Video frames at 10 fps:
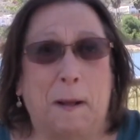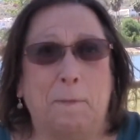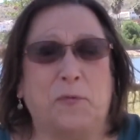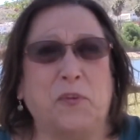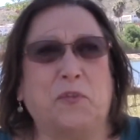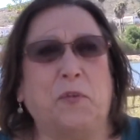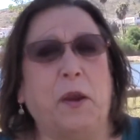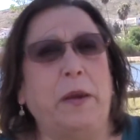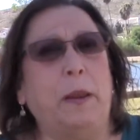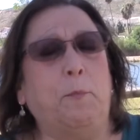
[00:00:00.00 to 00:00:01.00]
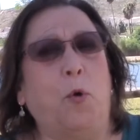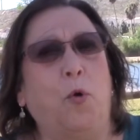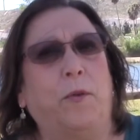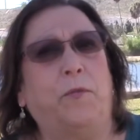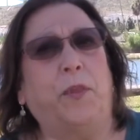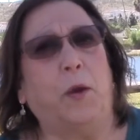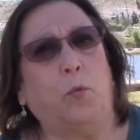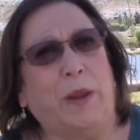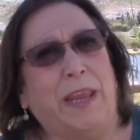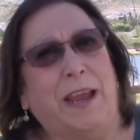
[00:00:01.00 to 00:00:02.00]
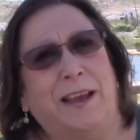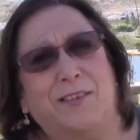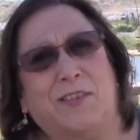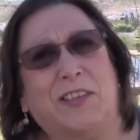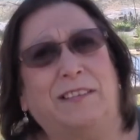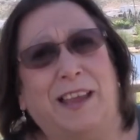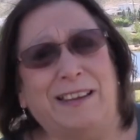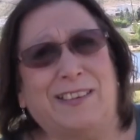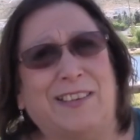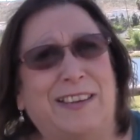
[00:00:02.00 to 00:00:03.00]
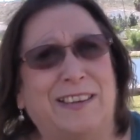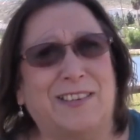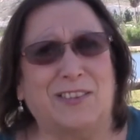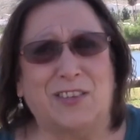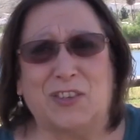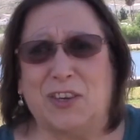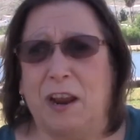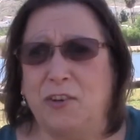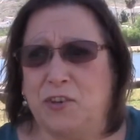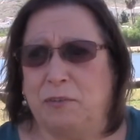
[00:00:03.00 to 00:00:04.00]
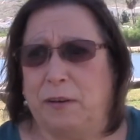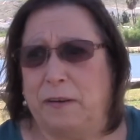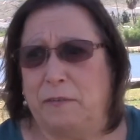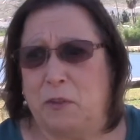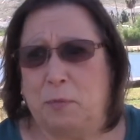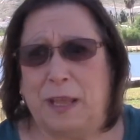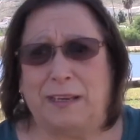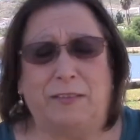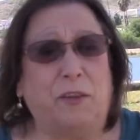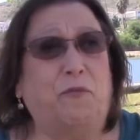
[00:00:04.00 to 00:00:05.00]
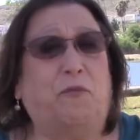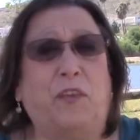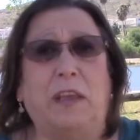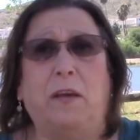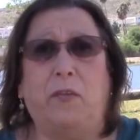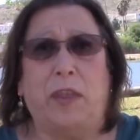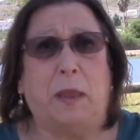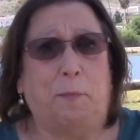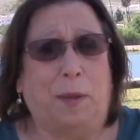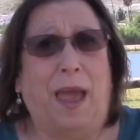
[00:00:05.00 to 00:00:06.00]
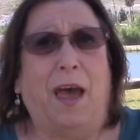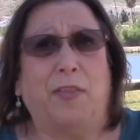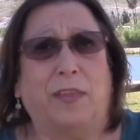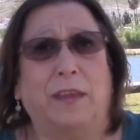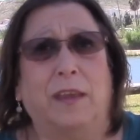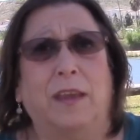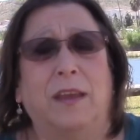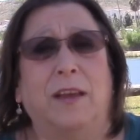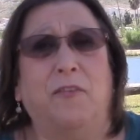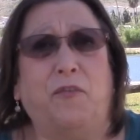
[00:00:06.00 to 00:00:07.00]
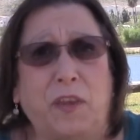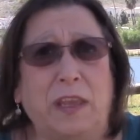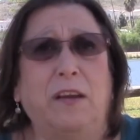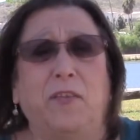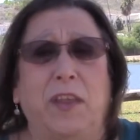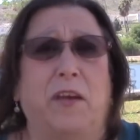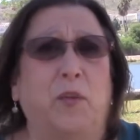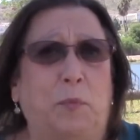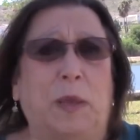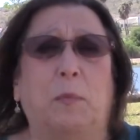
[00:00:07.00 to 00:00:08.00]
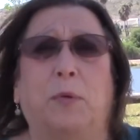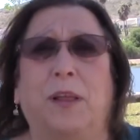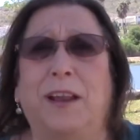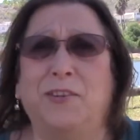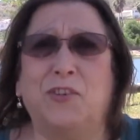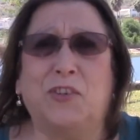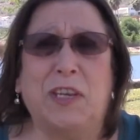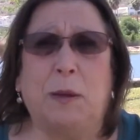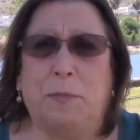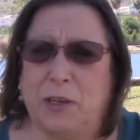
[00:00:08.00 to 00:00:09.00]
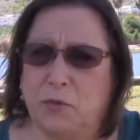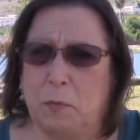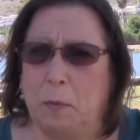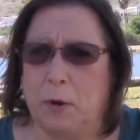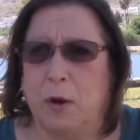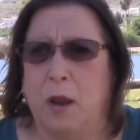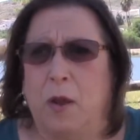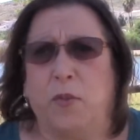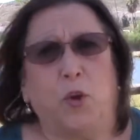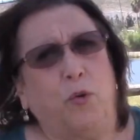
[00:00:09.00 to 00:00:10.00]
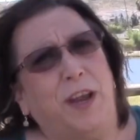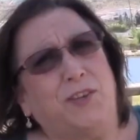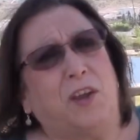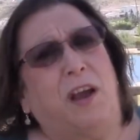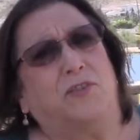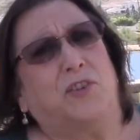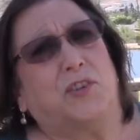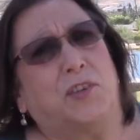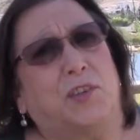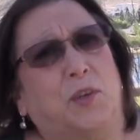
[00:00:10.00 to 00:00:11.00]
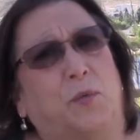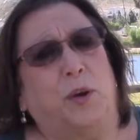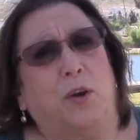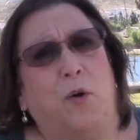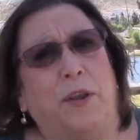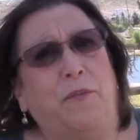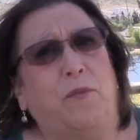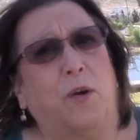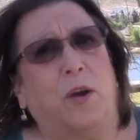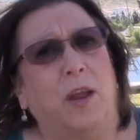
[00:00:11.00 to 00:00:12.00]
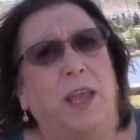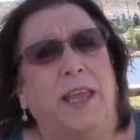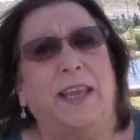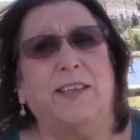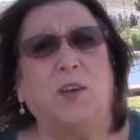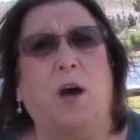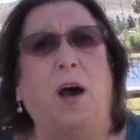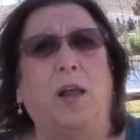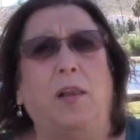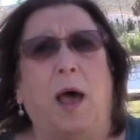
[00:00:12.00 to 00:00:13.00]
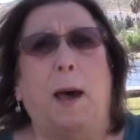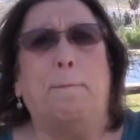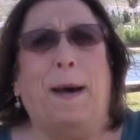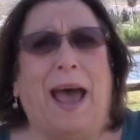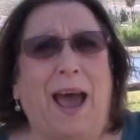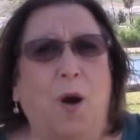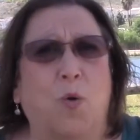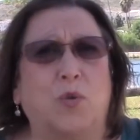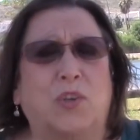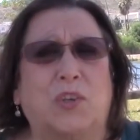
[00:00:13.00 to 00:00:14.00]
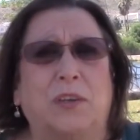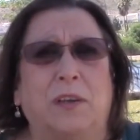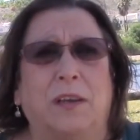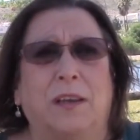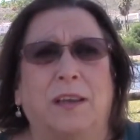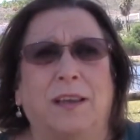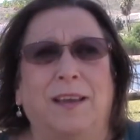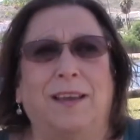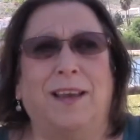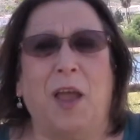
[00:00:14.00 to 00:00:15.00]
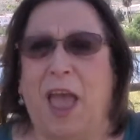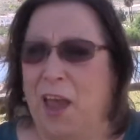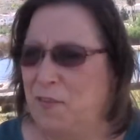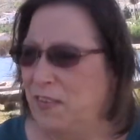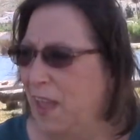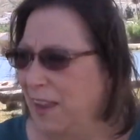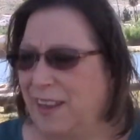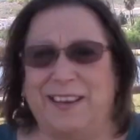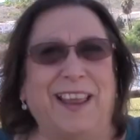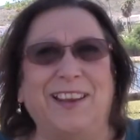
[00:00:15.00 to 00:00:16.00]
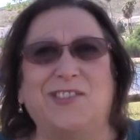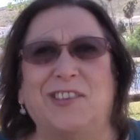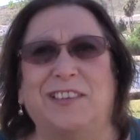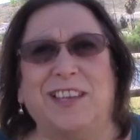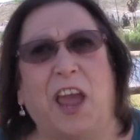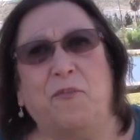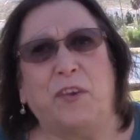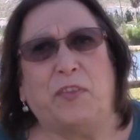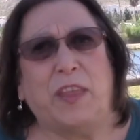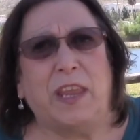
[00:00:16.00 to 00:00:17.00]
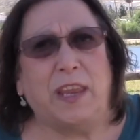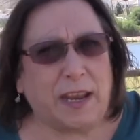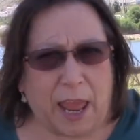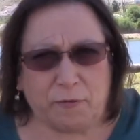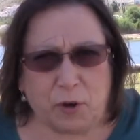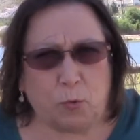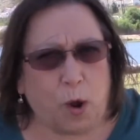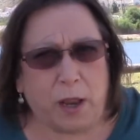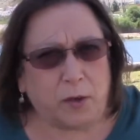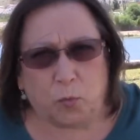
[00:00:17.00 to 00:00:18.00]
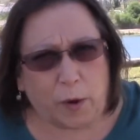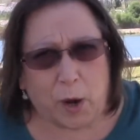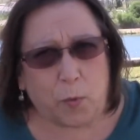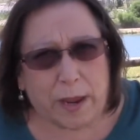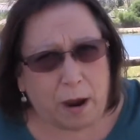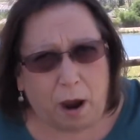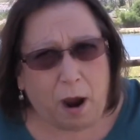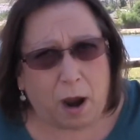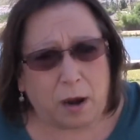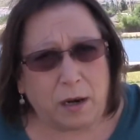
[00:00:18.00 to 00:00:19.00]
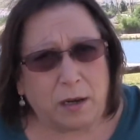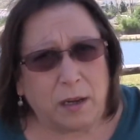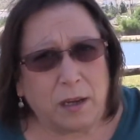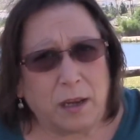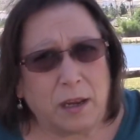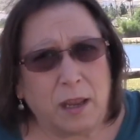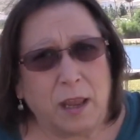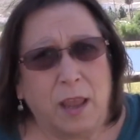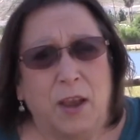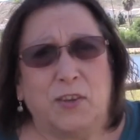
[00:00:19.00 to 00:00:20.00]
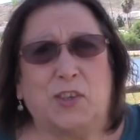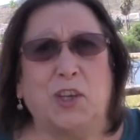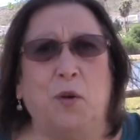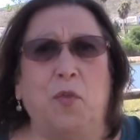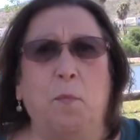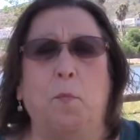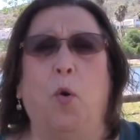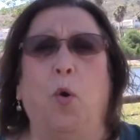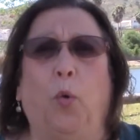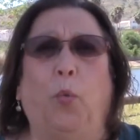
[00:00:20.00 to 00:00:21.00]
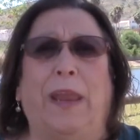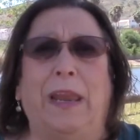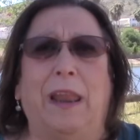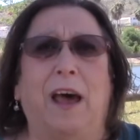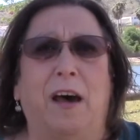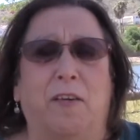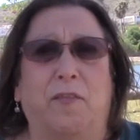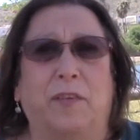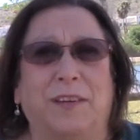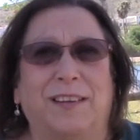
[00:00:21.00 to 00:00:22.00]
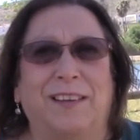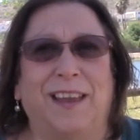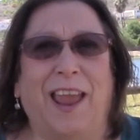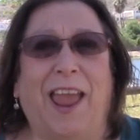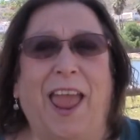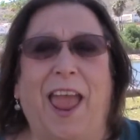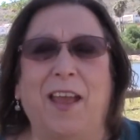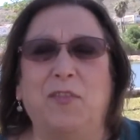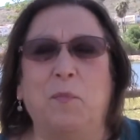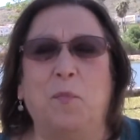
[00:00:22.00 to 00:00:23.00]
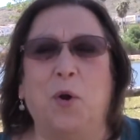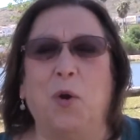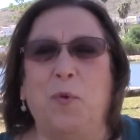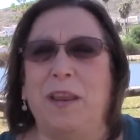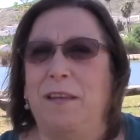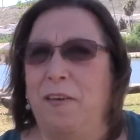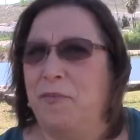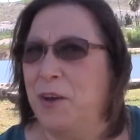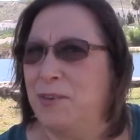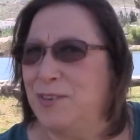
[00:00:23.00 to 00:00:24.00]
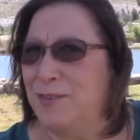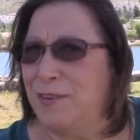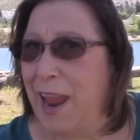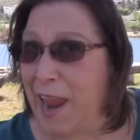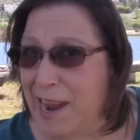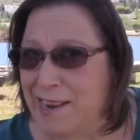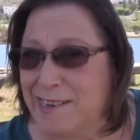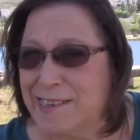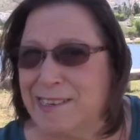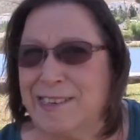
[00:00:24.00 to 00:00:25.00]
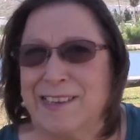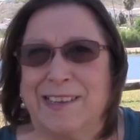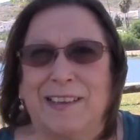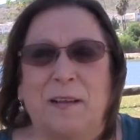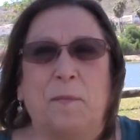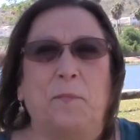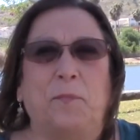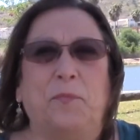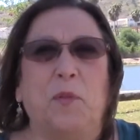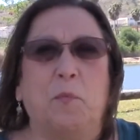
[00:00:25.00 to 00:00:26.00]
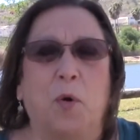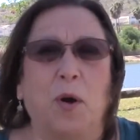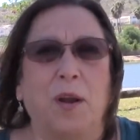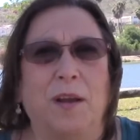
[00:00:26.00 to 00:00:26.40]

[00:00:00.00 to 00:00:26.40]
So it's very important that we, as the light seeds and the star children of the planet, that feel the empath, feel the other people, understand. Because remember, the Christ consciousness that going for is all about having that connection to everything and everyone and where we are. So the more we love, and the more we love those who hate, the more